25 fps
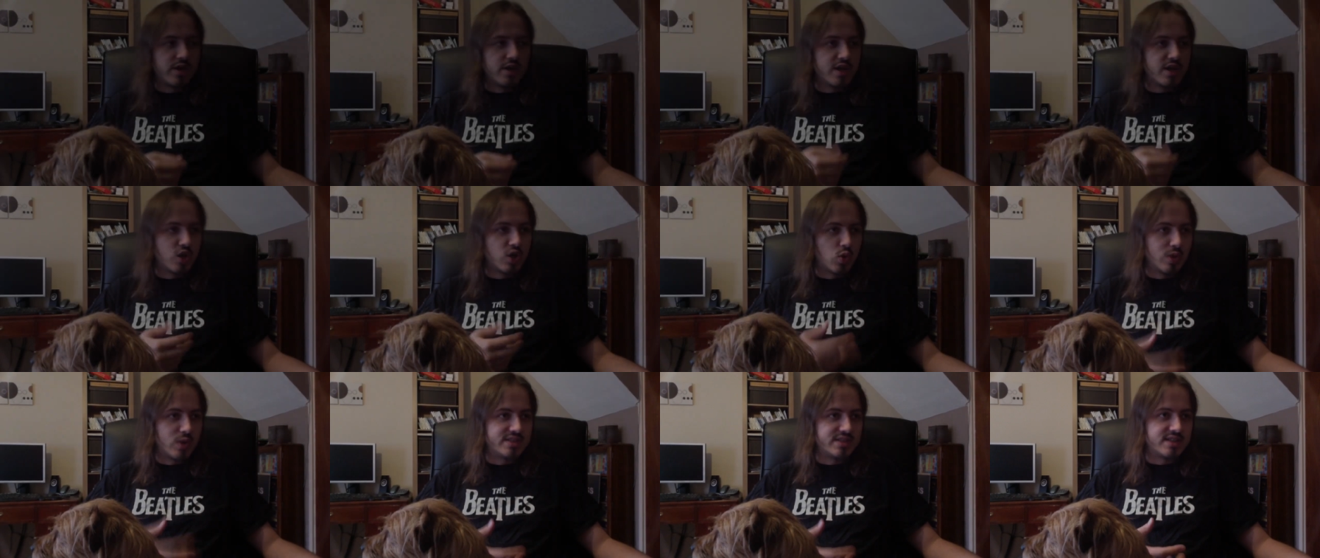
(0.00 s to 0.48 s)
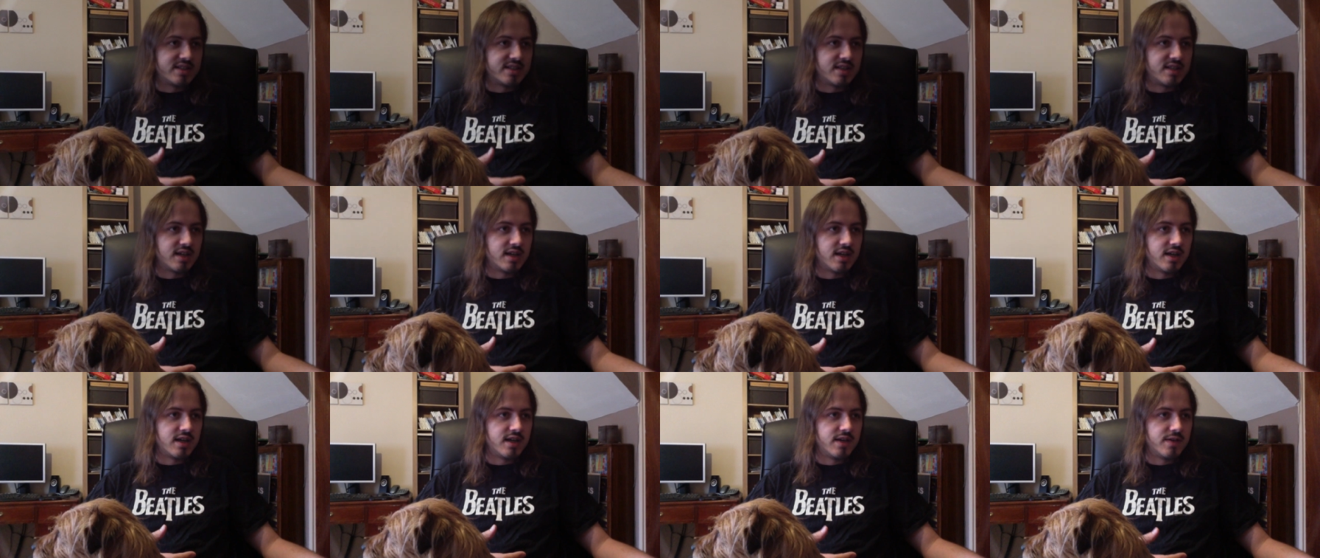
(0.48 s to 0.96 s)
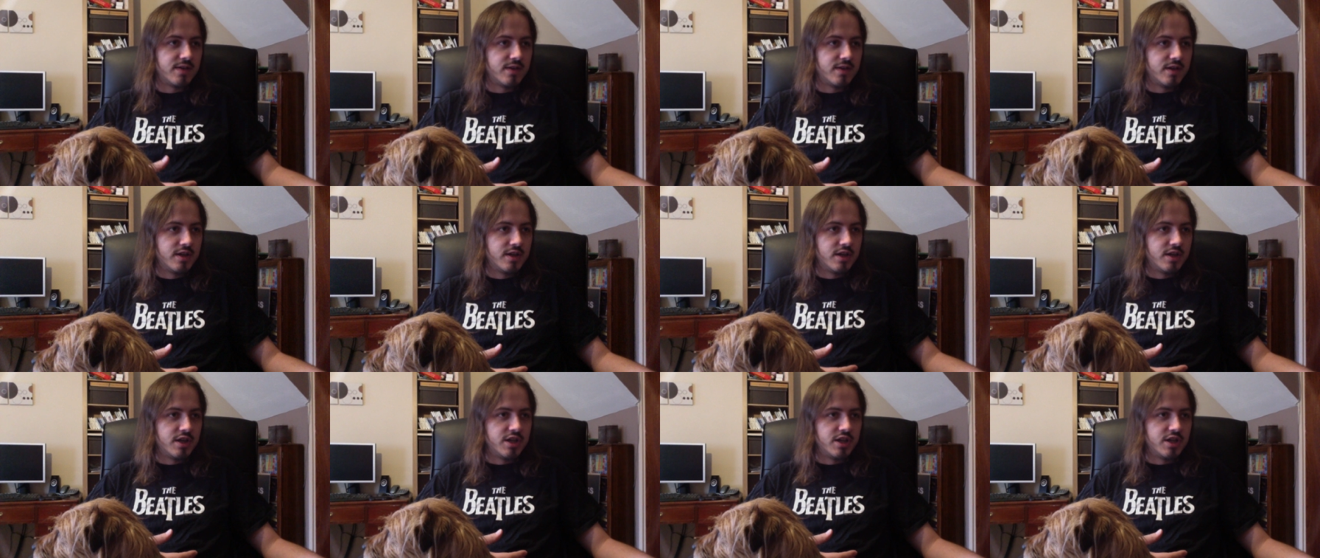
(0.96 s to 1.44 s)
Inquisitor
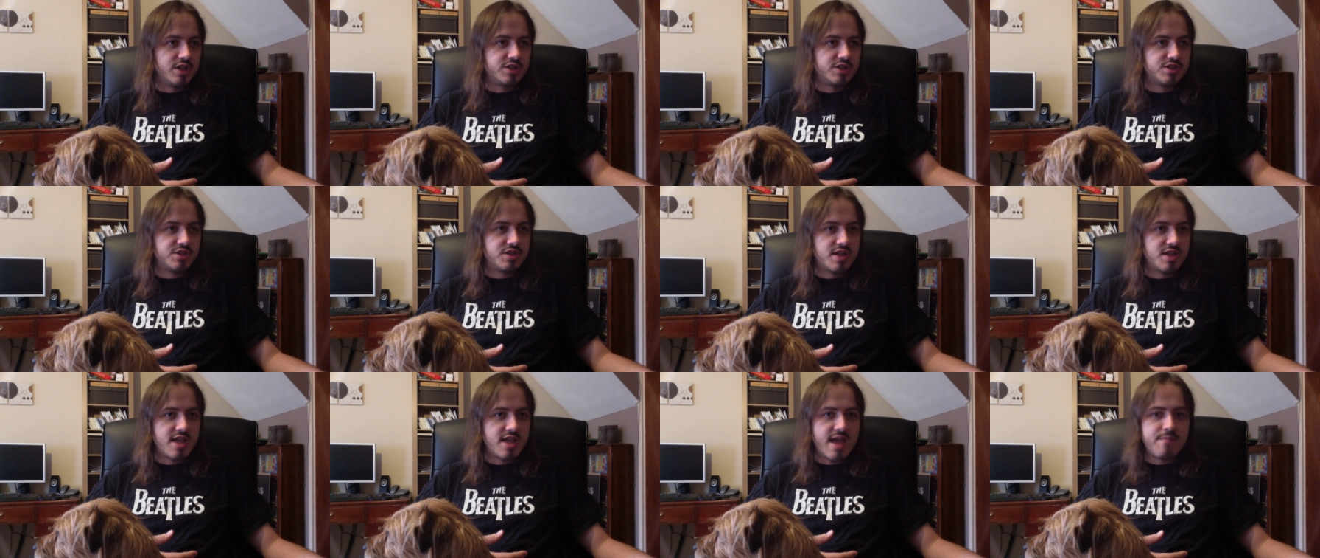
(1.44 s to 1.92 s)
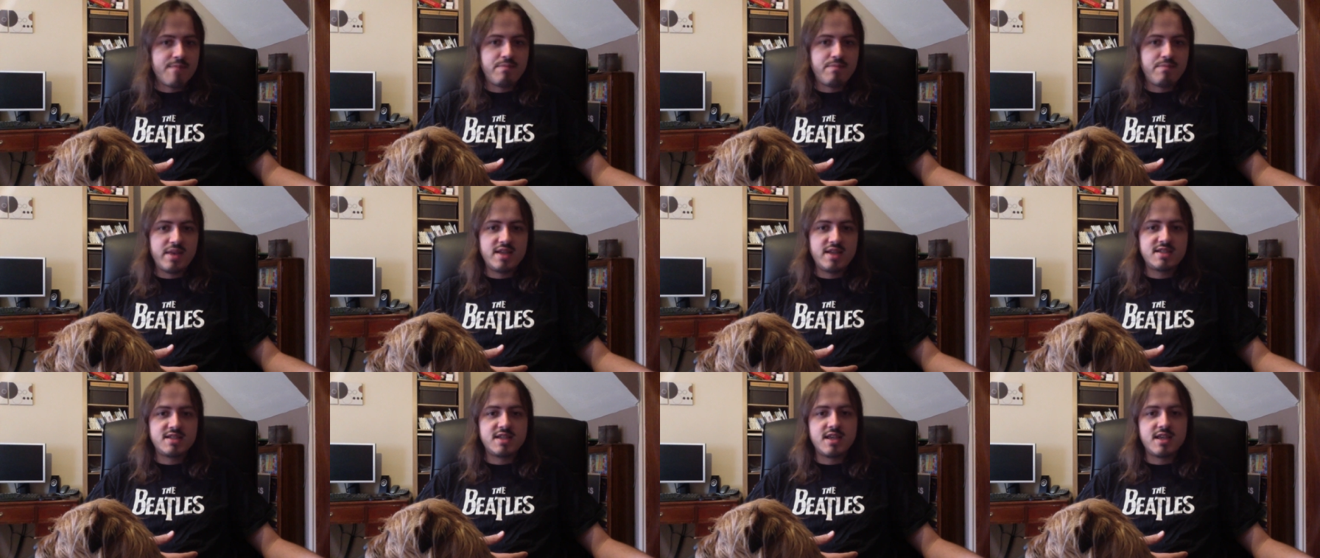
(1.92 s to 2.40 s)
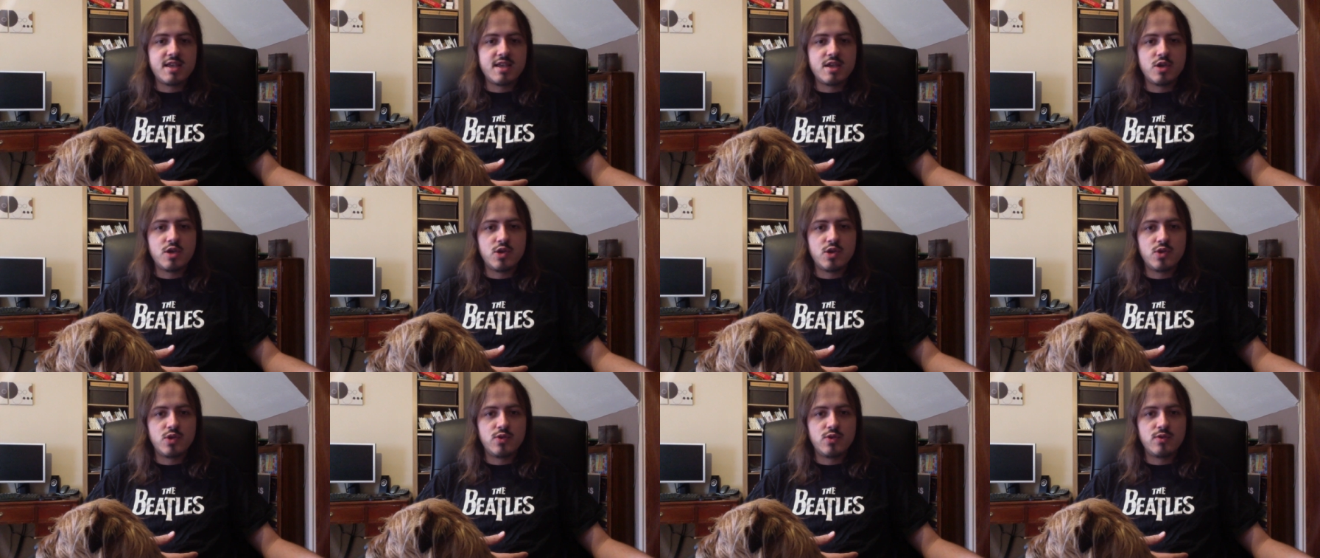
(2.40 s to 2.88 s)
is the N P C
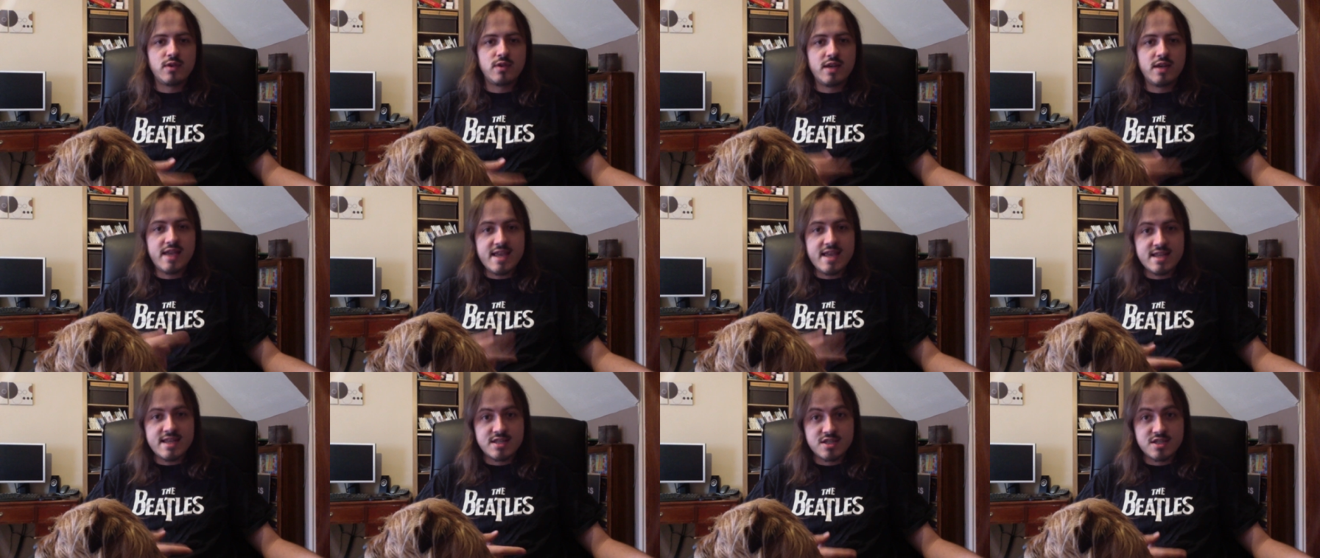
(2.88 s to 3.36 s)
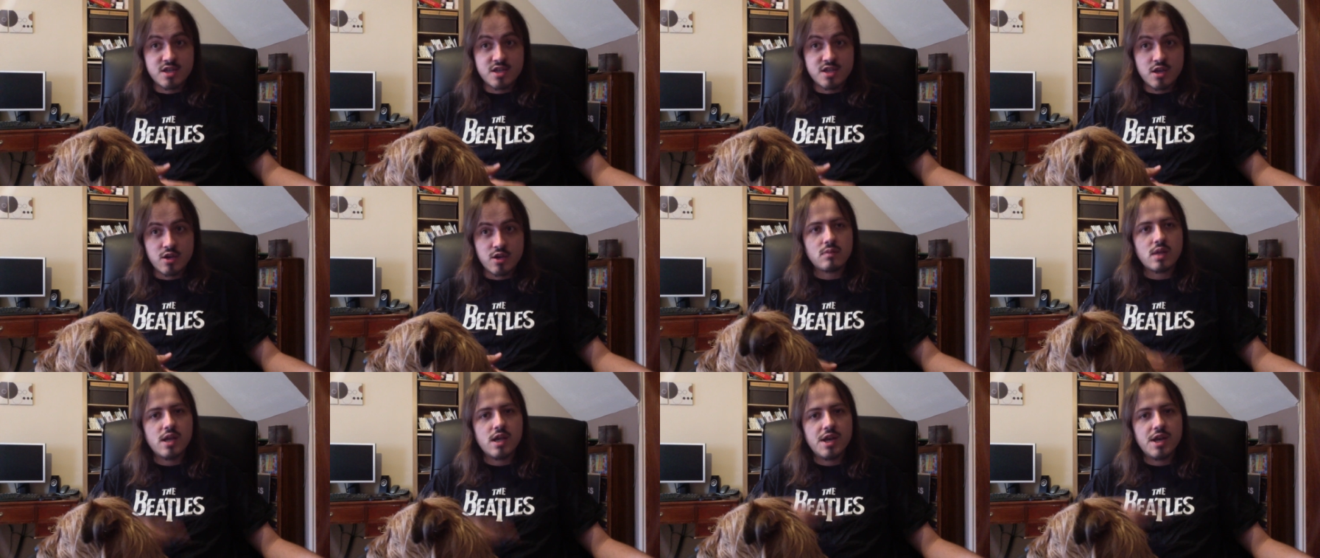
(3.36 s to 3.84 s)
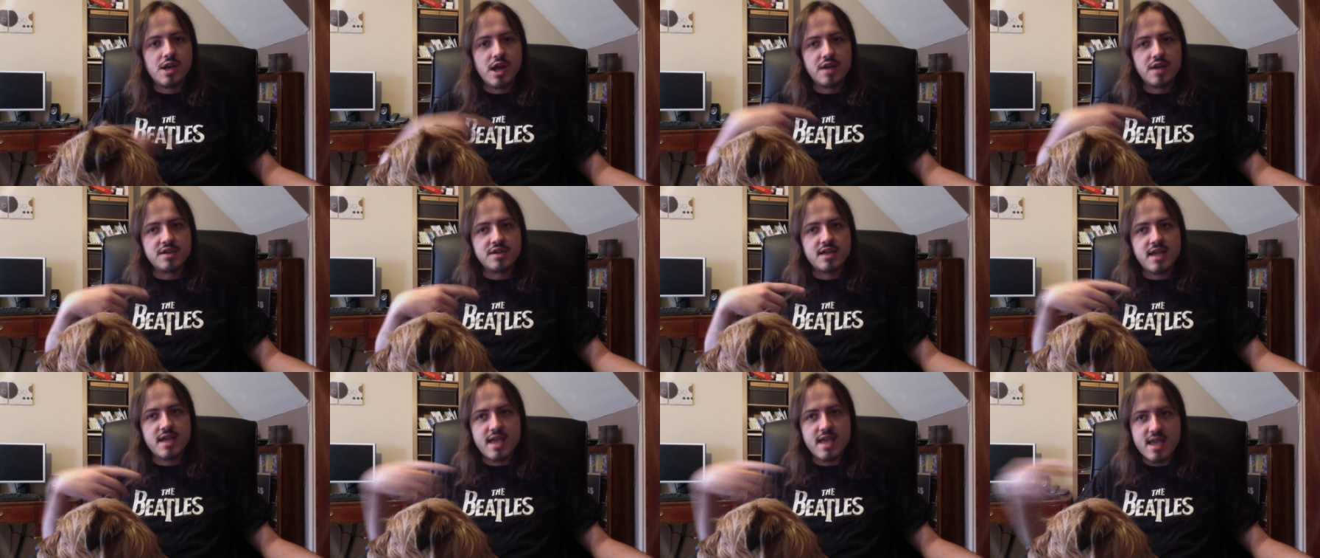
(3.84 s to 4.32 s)
who leads you, and
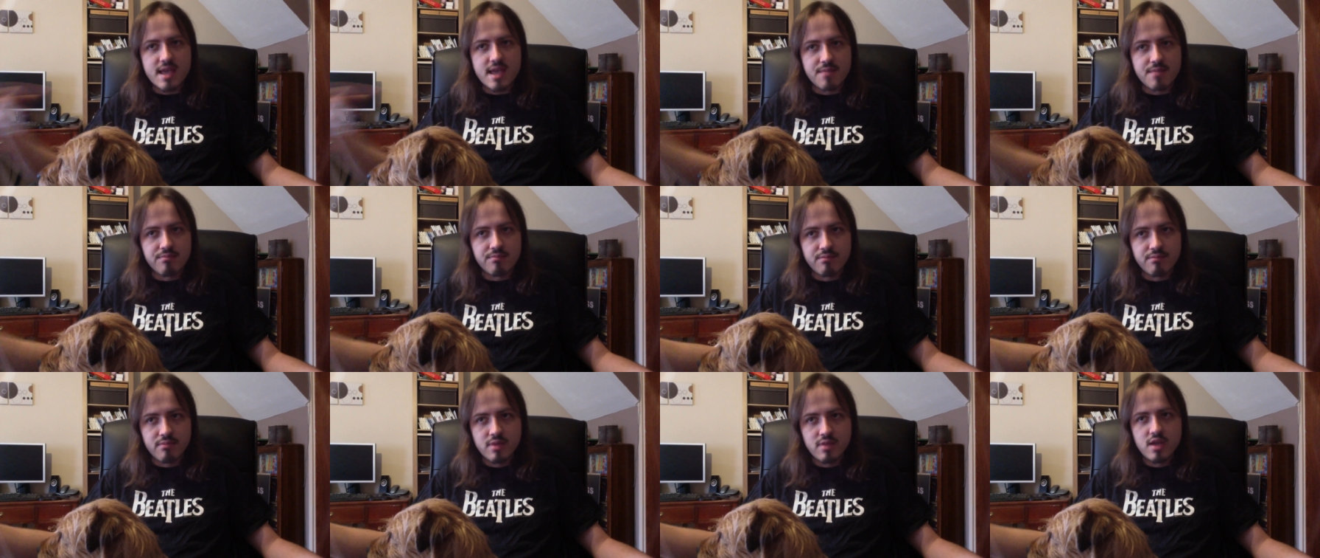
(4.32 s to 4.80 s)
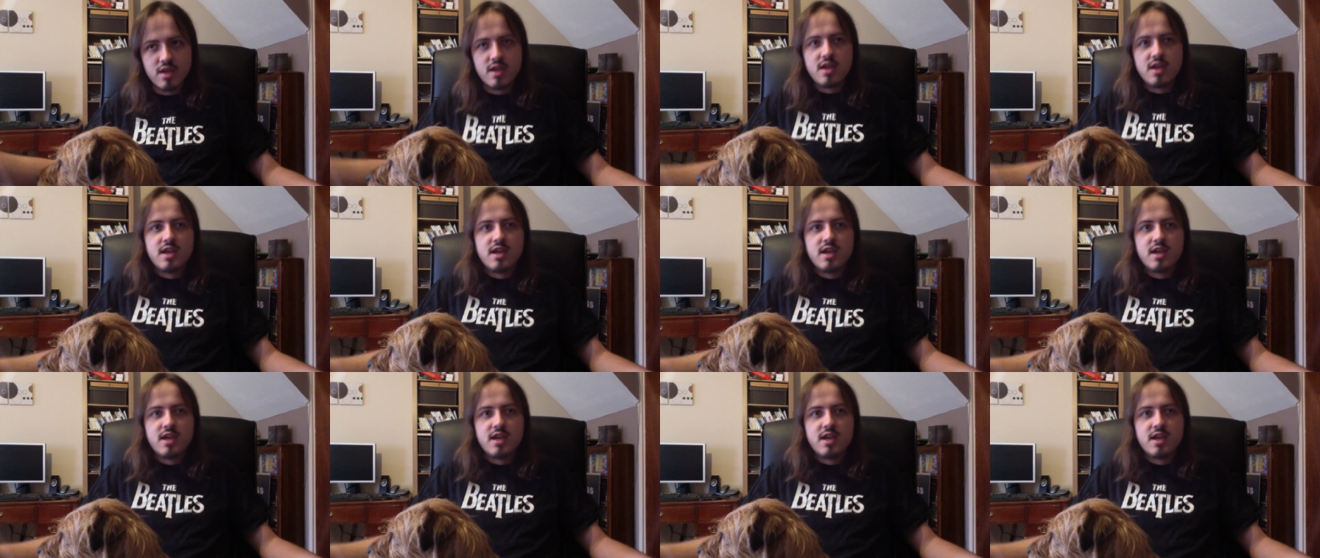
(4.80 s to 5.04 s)
under him,